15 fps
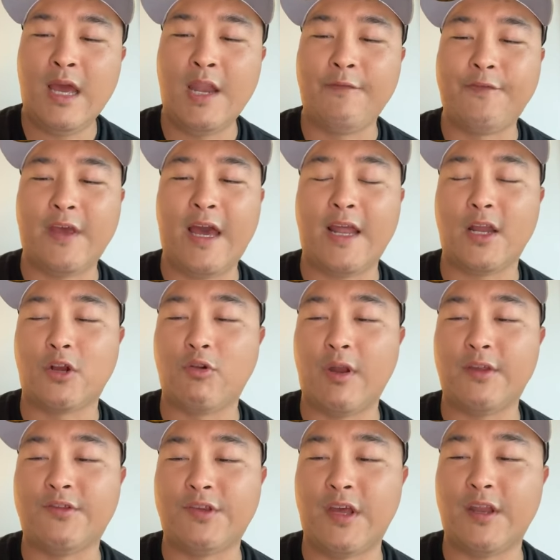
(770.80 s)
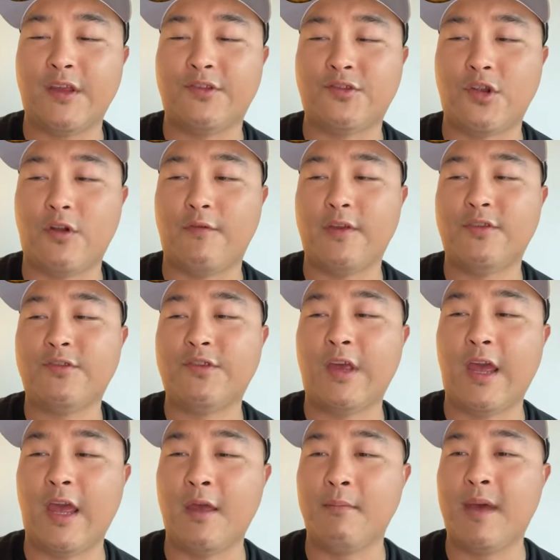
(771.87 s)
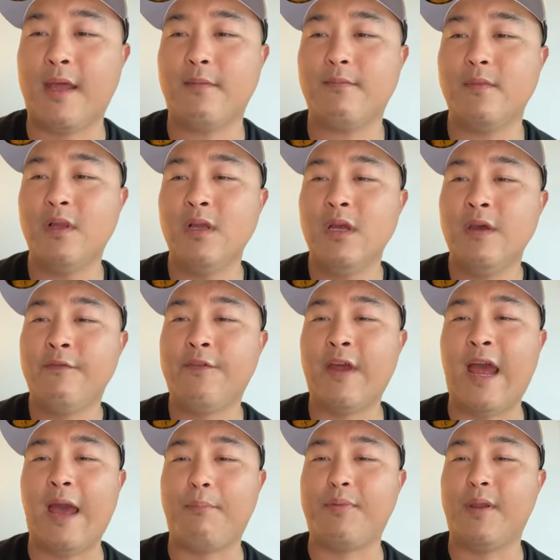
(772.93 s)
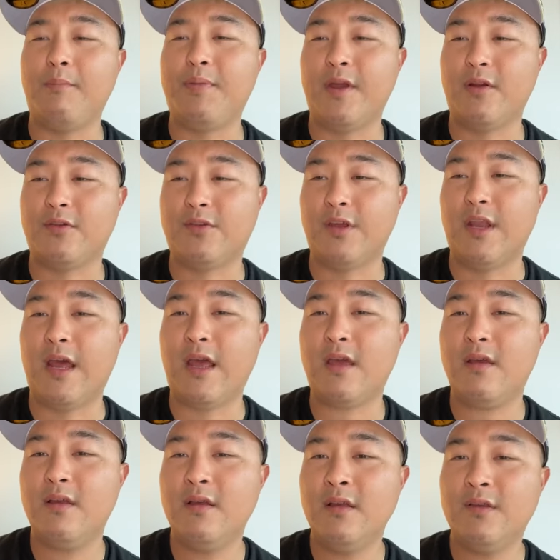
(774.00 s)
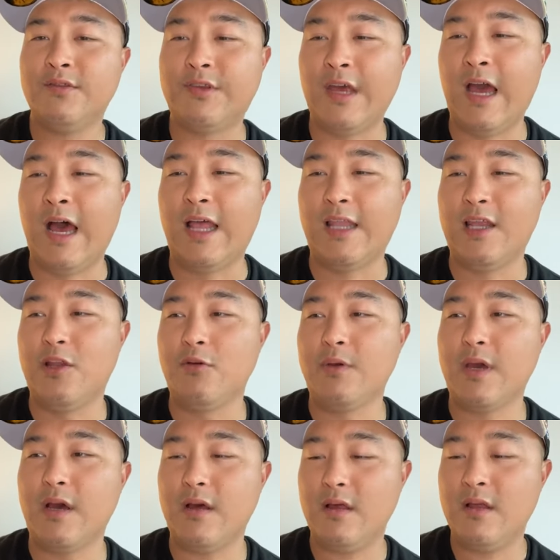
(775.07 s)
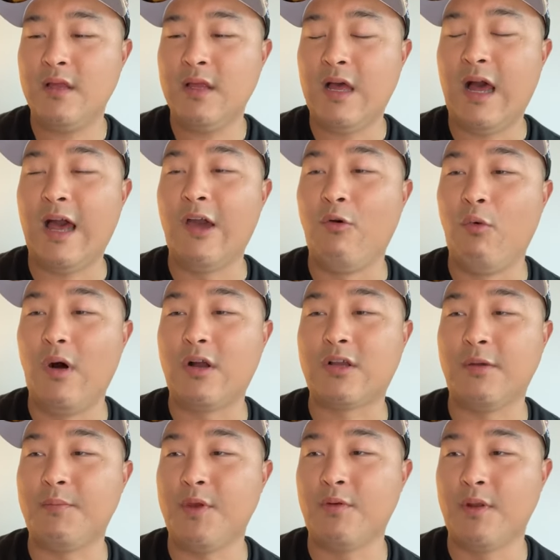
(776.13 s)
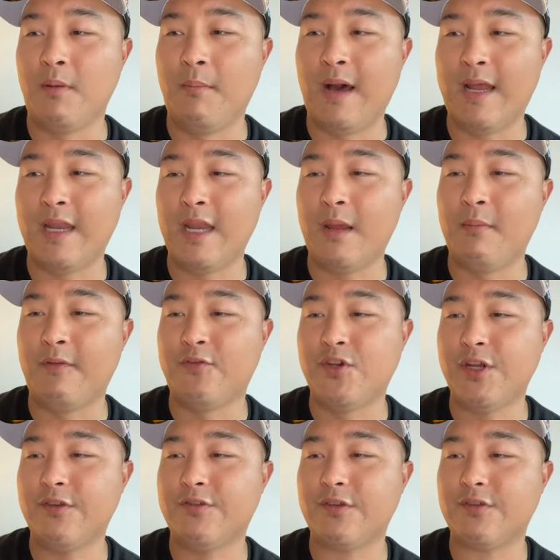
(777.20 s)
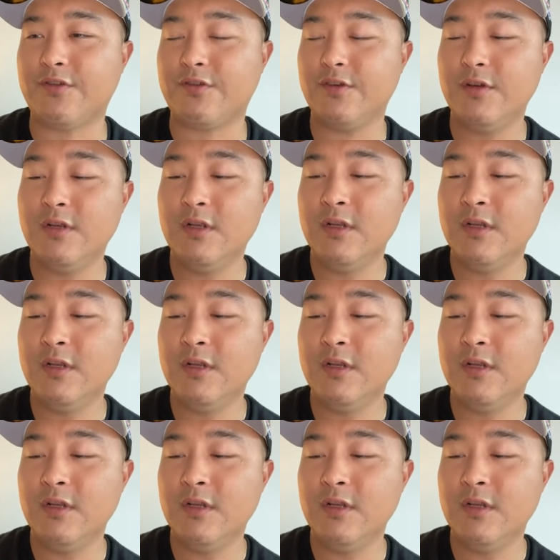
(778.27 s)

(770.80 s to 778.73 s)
And if you had a great Sunday service, say amen. If you're happy to be here today, say hallelujah. I welcome you in the mighty name of Jesus.